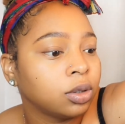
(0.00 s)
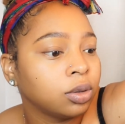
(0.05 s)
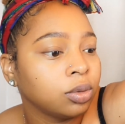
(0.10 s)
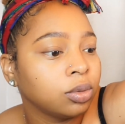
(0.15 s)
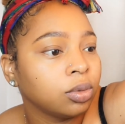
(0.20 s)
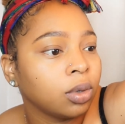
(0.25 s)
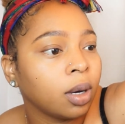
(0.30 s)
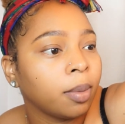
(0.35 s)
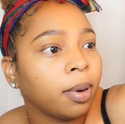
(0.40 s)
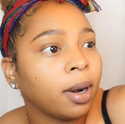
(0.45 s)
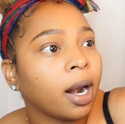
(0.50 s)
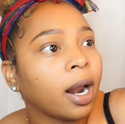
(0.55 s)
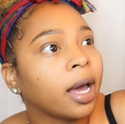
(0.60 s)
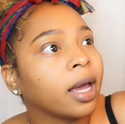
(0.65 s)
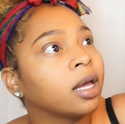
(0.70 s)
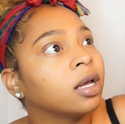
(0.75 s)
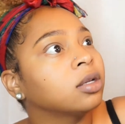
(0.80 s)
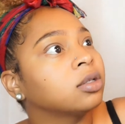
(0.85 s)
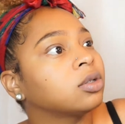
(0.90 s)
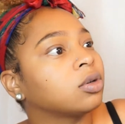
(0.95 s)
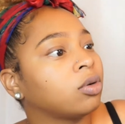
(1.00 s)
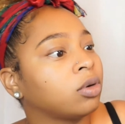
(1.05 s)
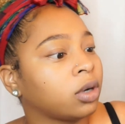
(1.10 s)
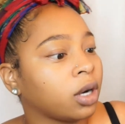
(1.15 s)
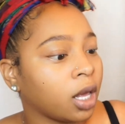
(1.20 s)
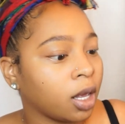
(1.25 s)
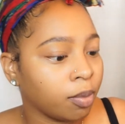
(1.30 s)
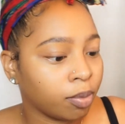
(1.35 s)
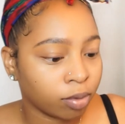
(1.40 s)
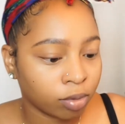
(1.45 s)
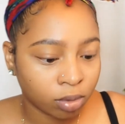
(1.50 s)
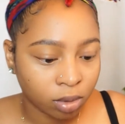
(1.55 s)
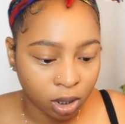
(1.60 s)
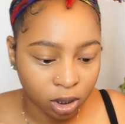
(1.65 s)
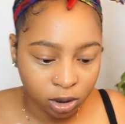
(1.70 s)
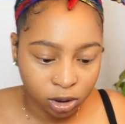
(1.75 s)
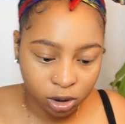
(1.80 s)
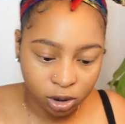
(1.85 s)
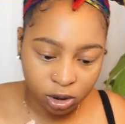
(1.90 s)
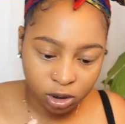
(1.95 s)
to apply it on a
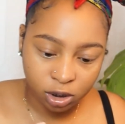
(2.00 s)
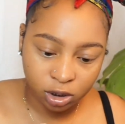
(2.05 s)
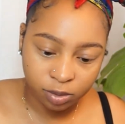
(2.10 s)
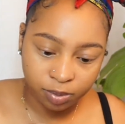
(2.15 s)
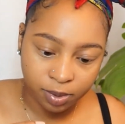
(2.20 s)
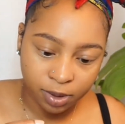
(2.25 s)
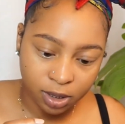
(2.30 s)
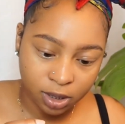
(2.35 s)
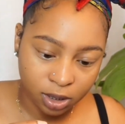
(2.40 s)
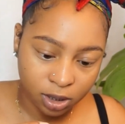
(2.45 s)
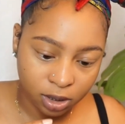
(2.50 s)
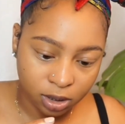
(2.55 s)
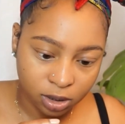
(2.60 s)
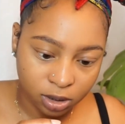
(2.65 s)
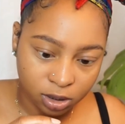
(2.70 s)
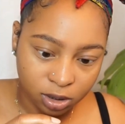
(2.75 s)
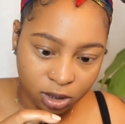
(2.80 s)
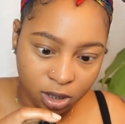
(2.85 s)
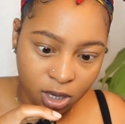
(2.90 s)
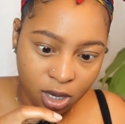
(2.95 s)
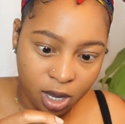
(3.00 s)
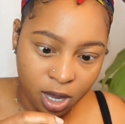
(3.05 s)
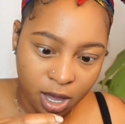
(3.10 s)
brush, because